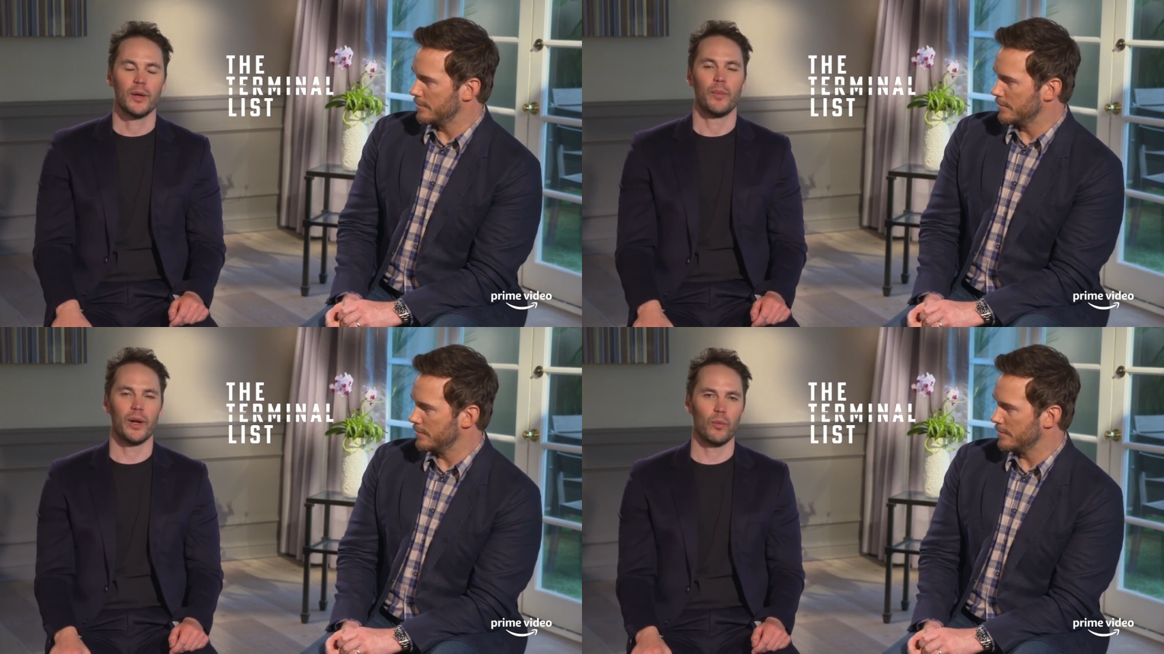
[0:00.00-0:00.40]

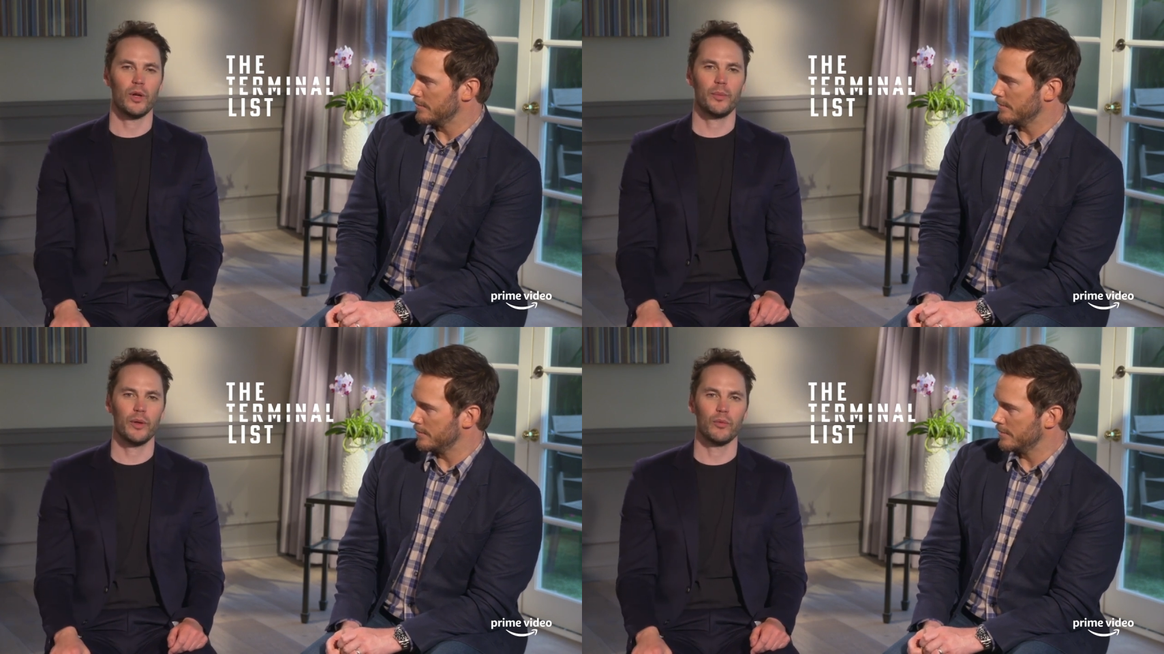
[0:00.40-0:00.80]
Speaker 1: but it would
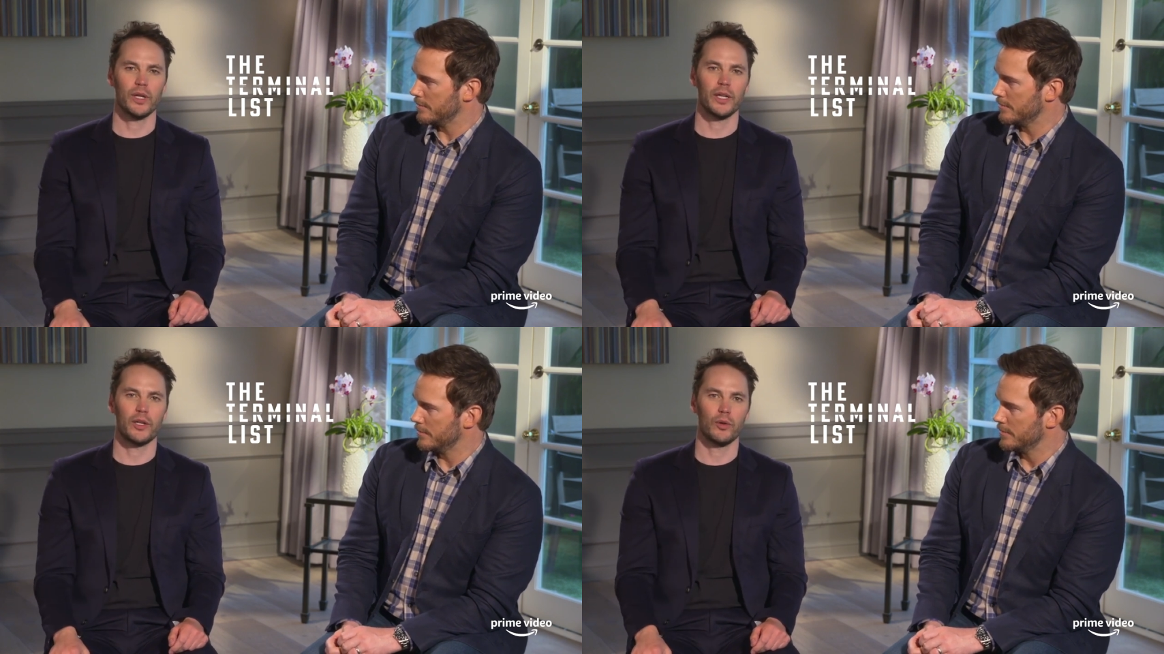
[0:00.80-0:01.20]
have been
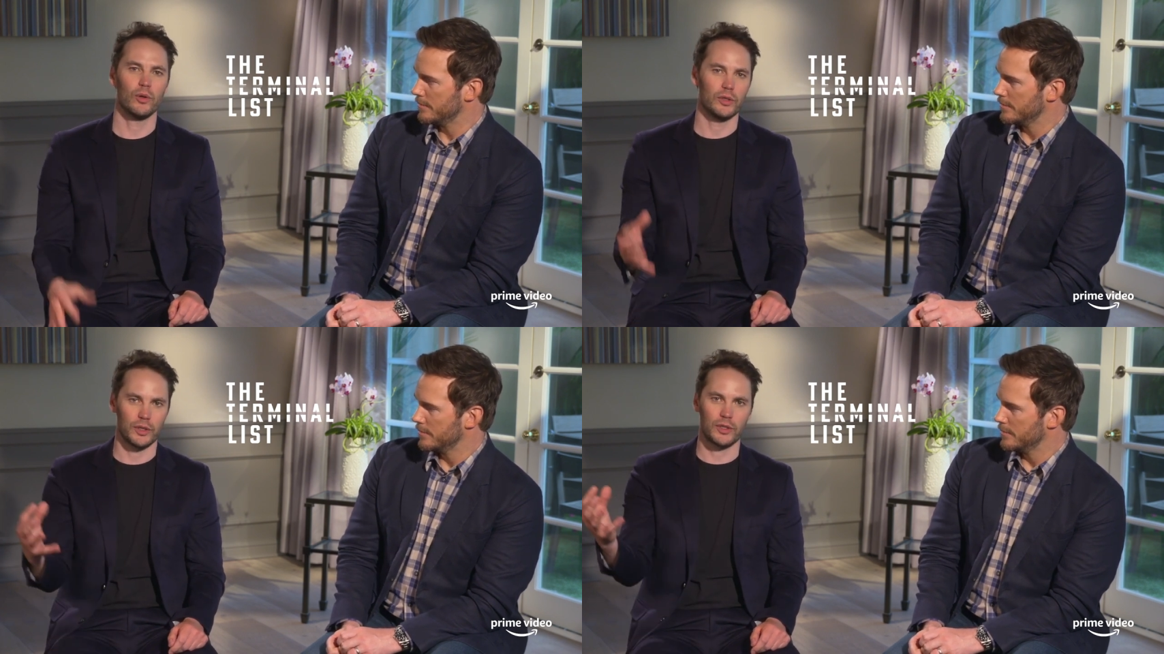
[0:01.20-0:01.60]
really
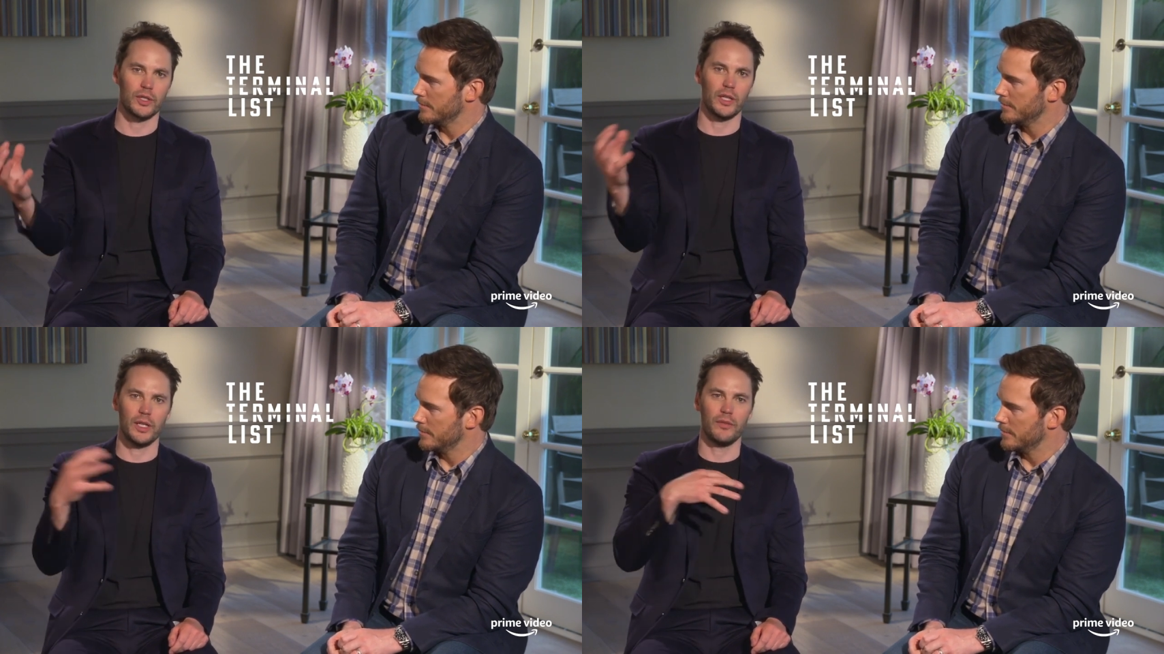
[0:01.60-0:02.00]
cool just
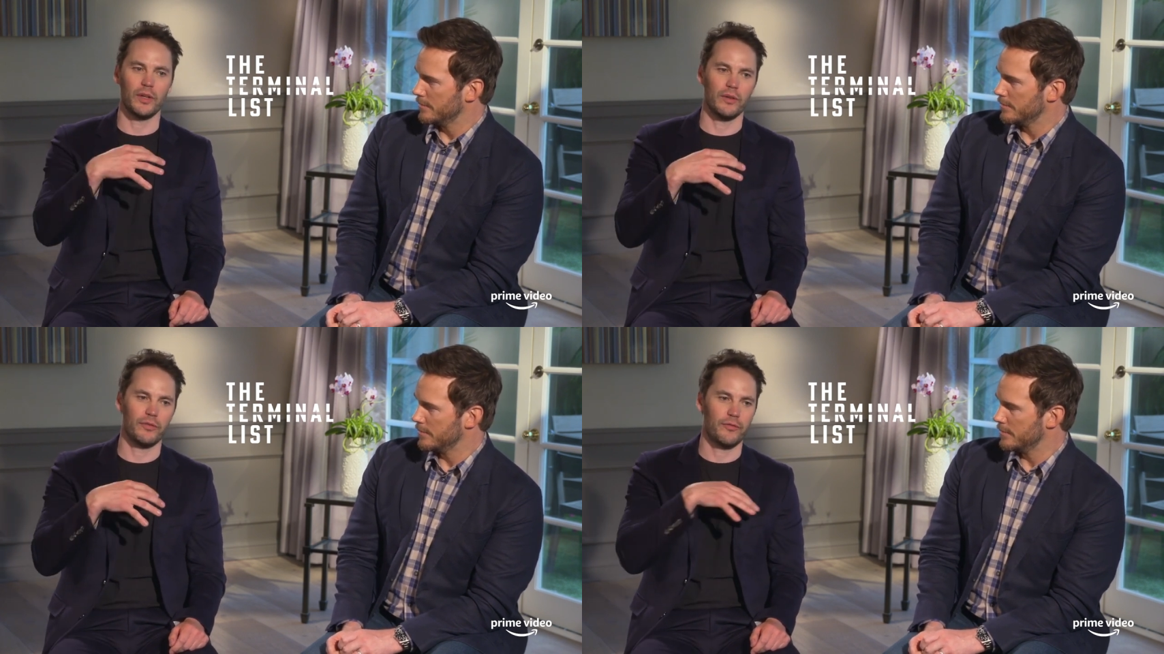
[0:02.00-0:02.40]
to
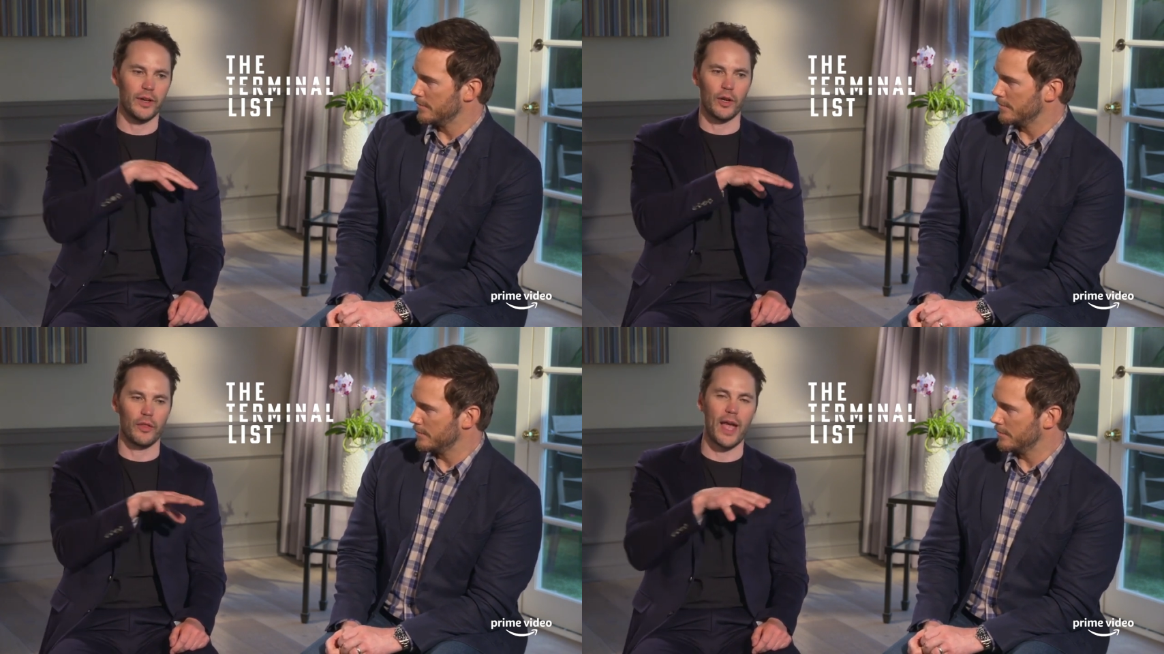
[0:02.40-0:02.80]
even
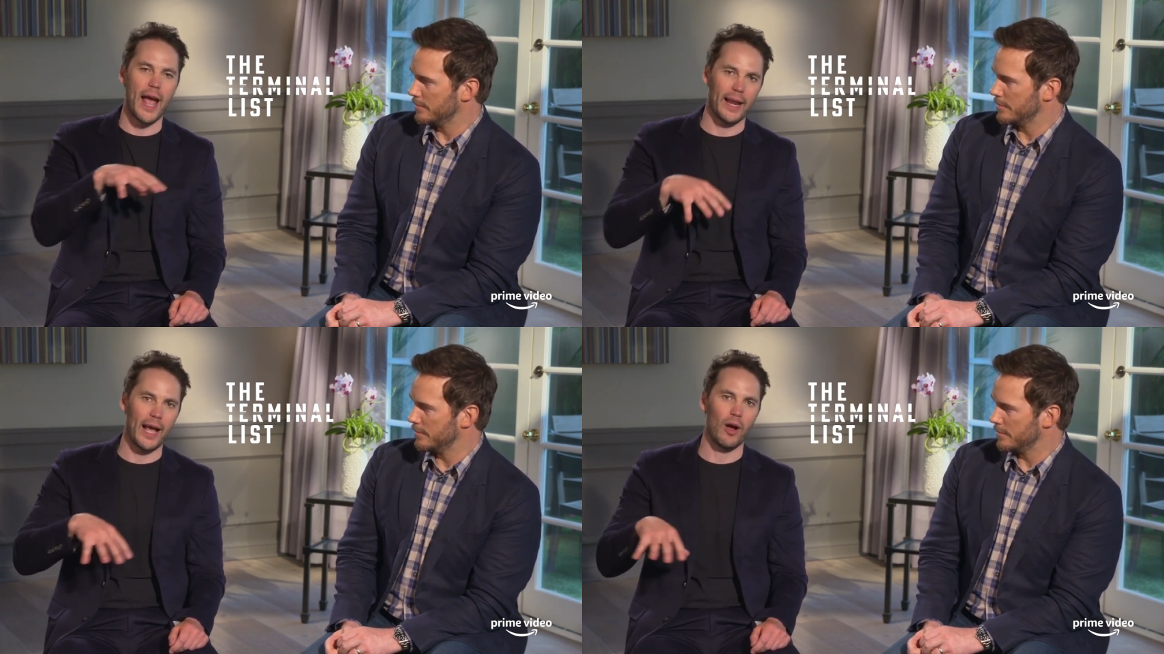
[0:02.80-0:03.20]
figure
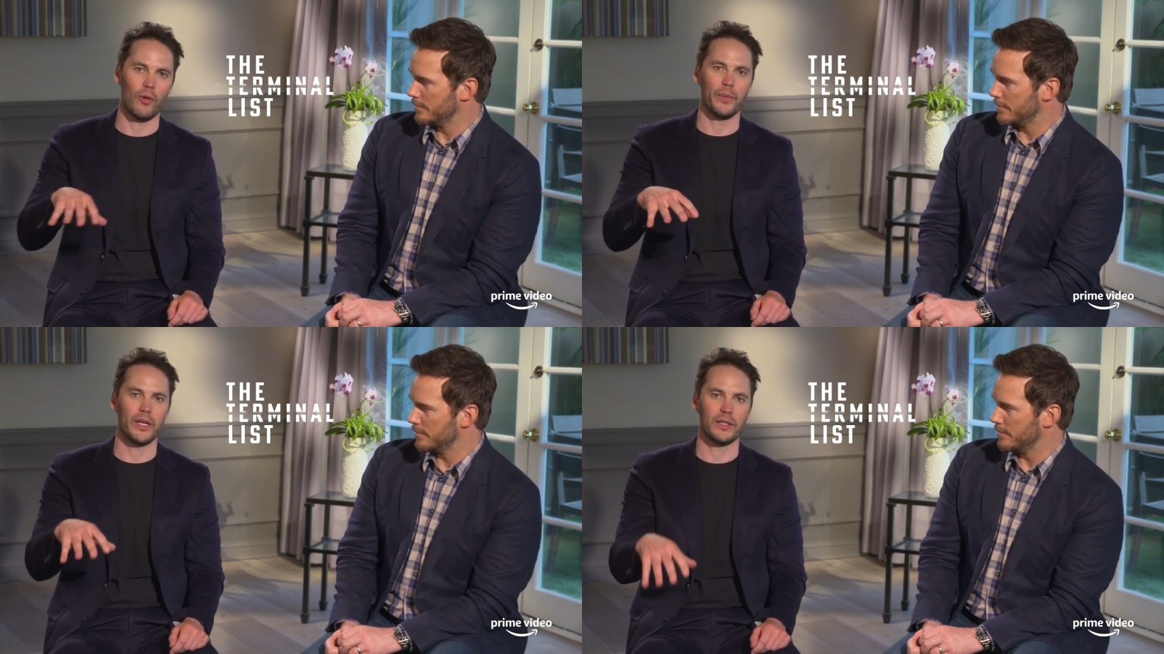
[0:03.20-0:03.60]
that
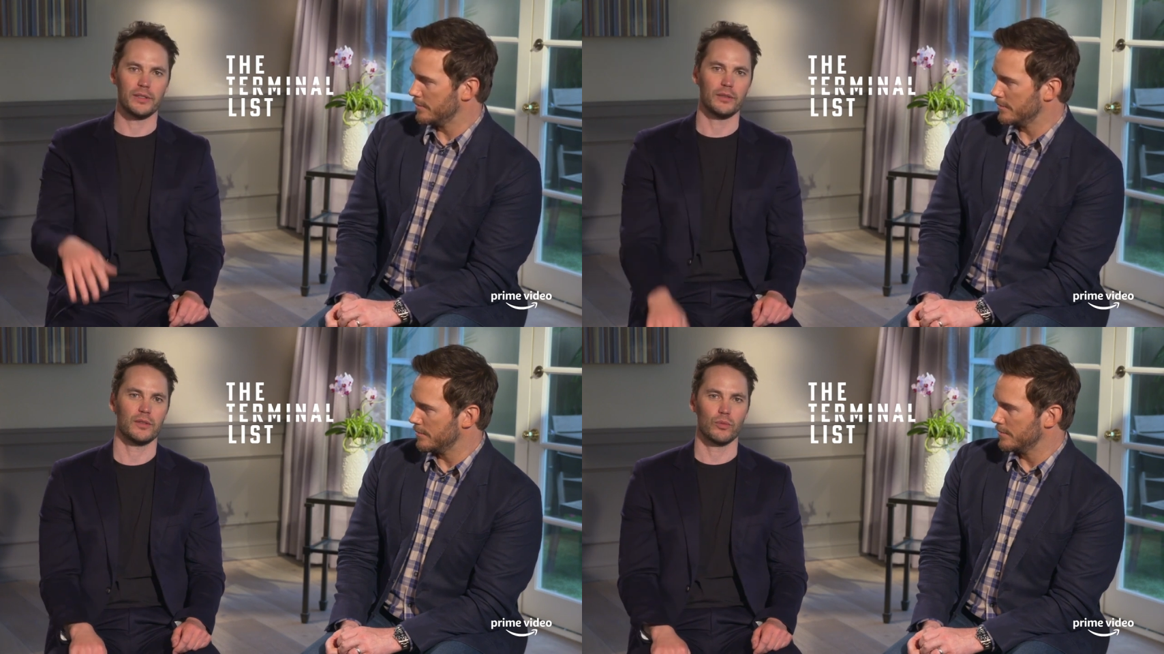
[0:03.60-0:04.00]
out because
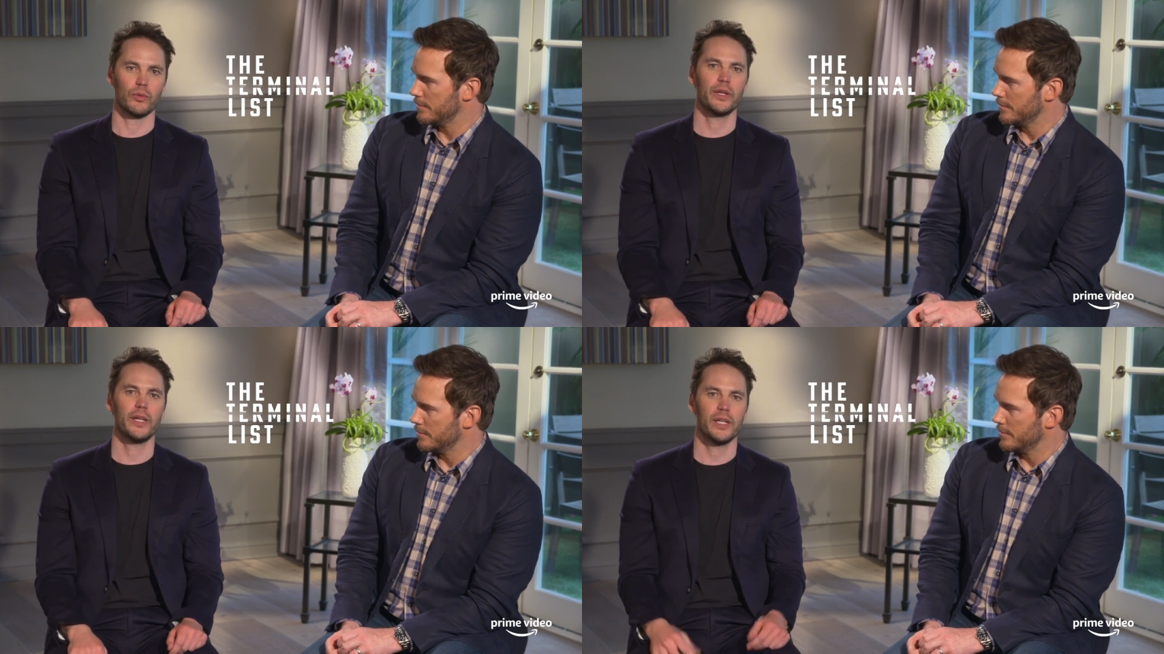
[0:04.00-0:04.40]
he's a
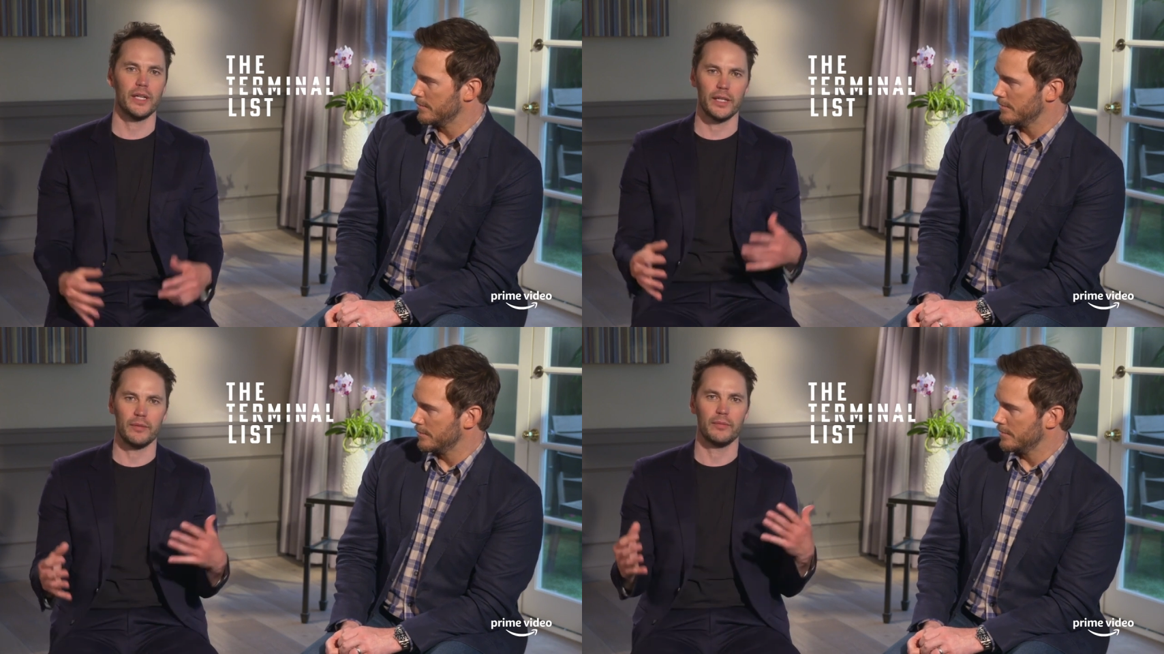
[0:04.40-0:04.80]

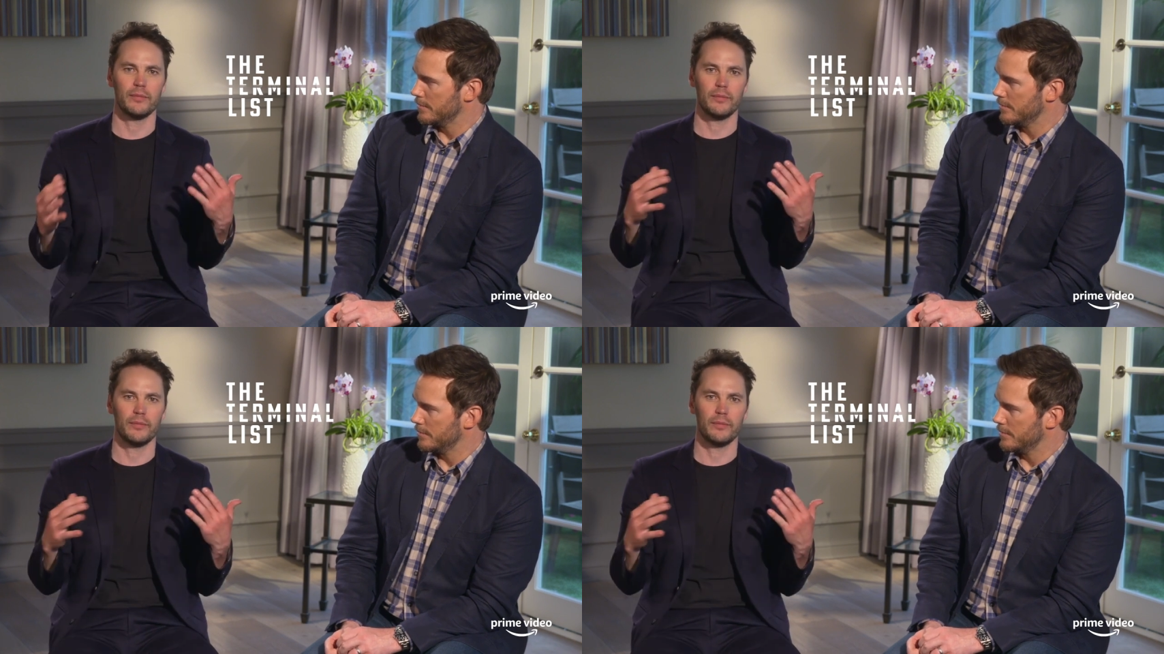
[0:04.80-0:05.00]
really